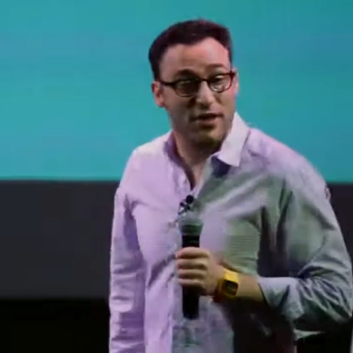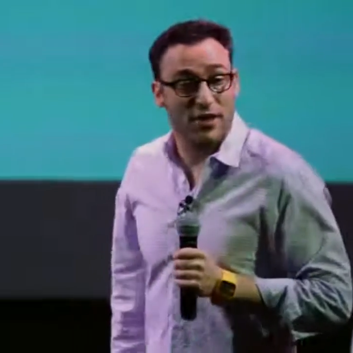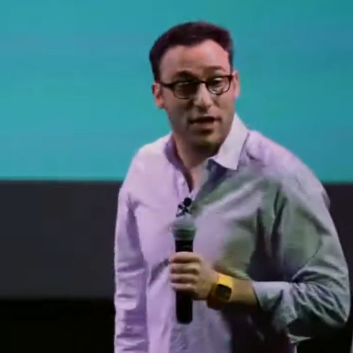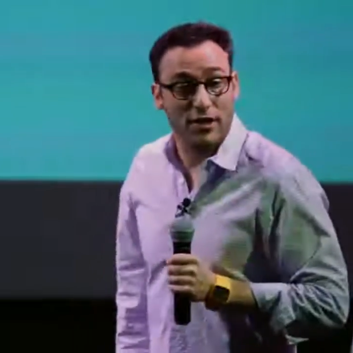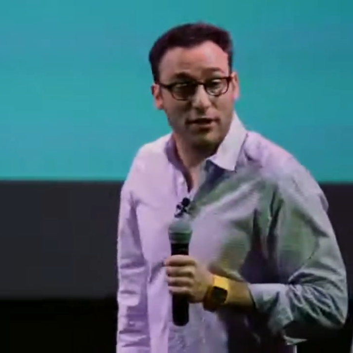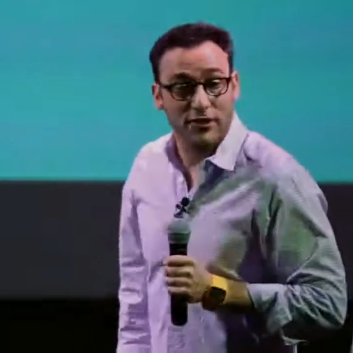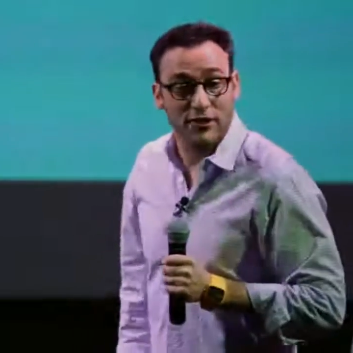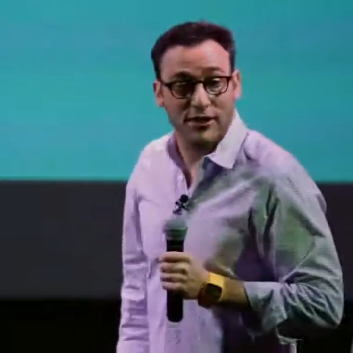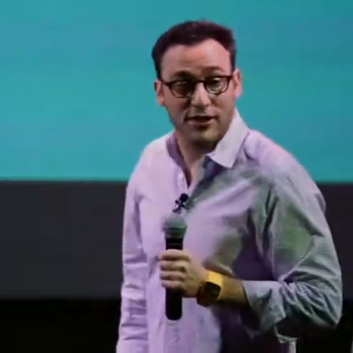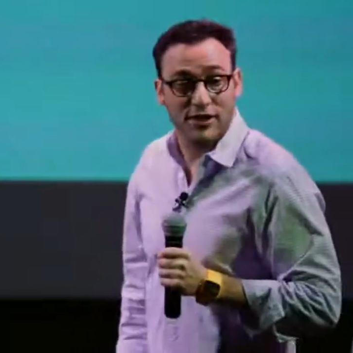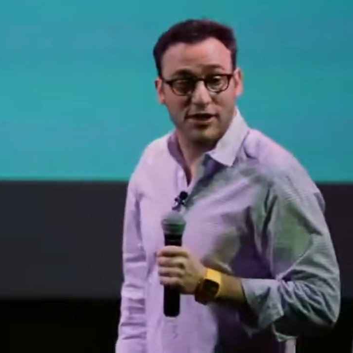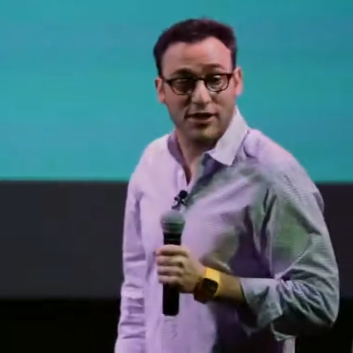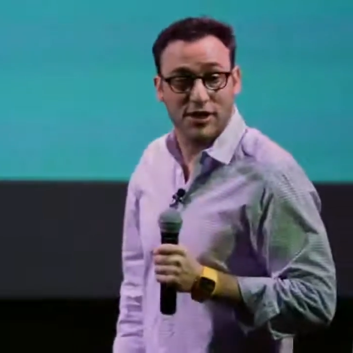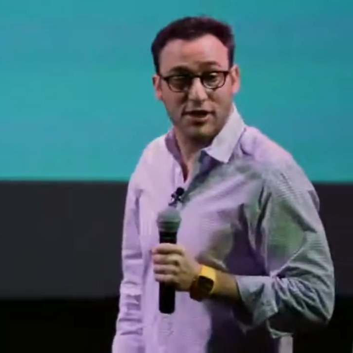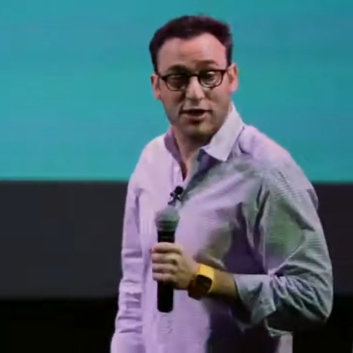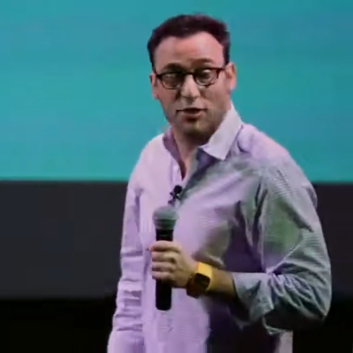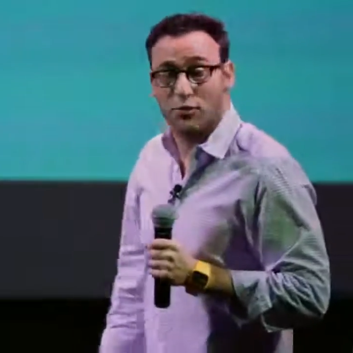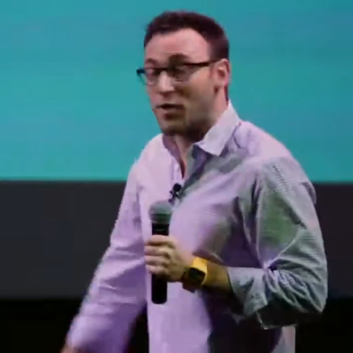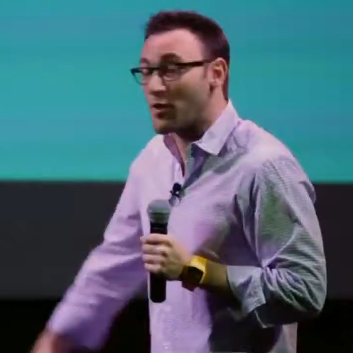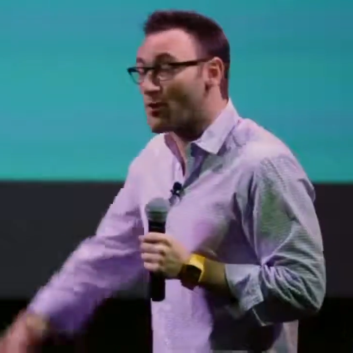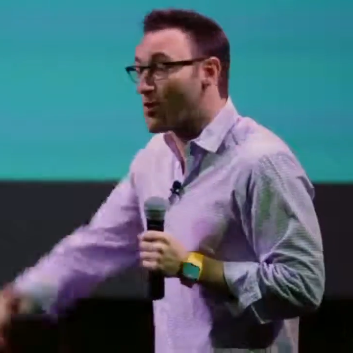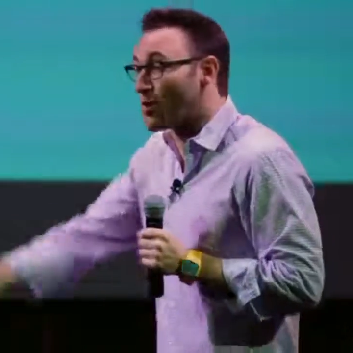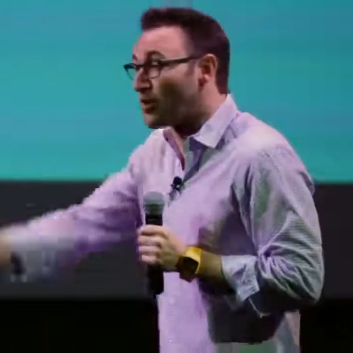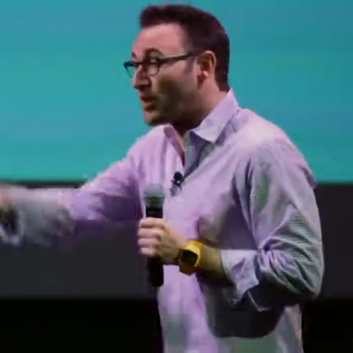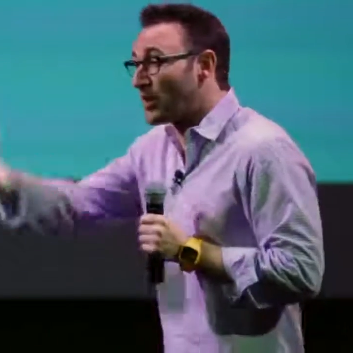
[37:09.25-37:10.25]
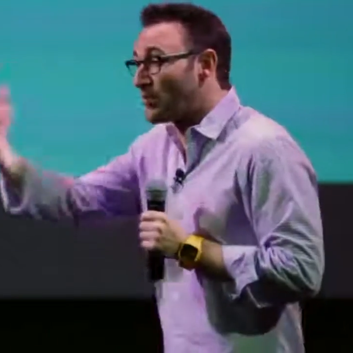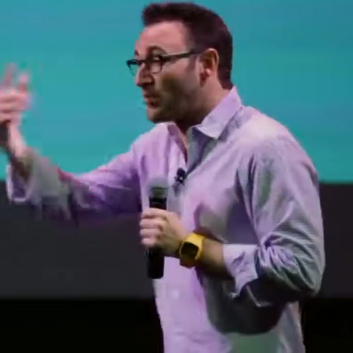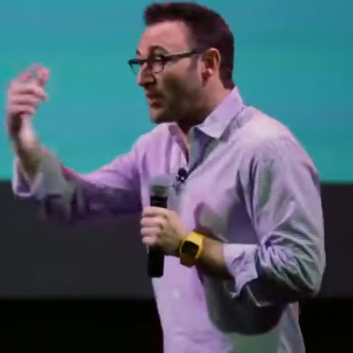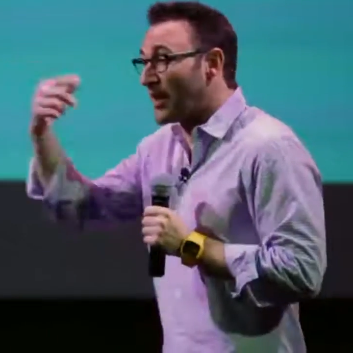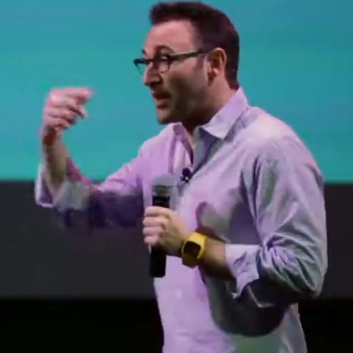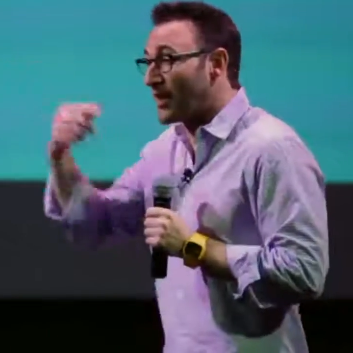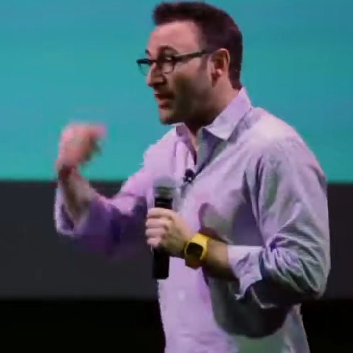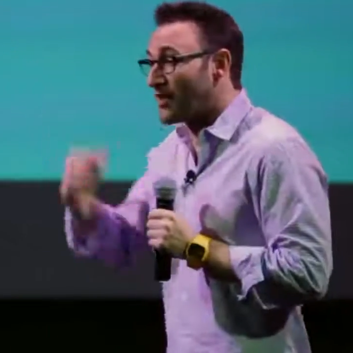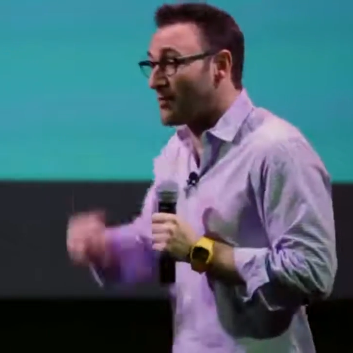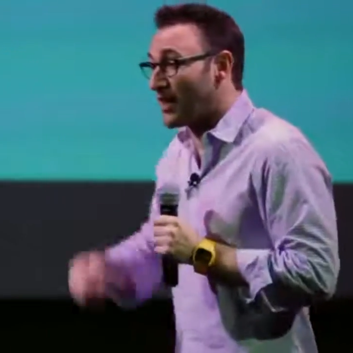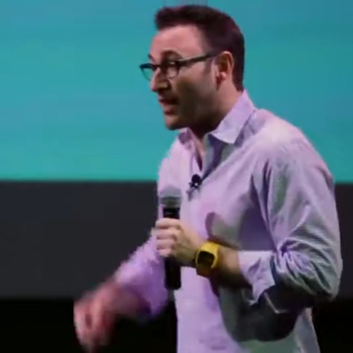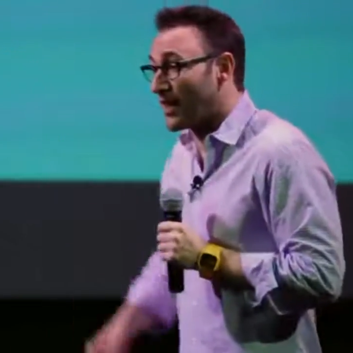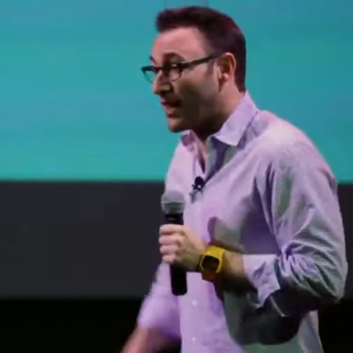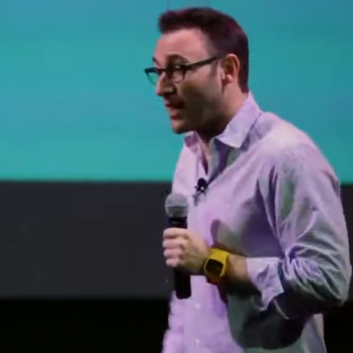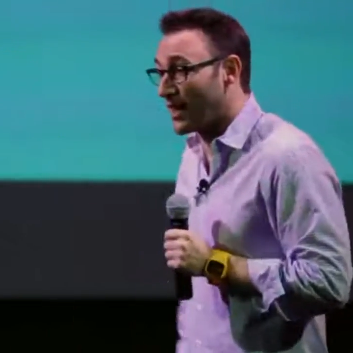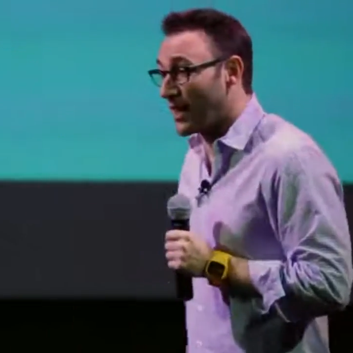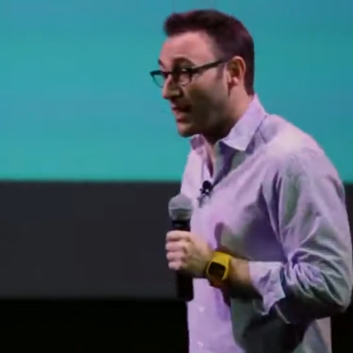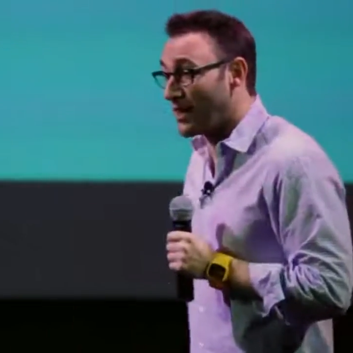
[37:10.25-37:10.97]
this year, we were only planning on making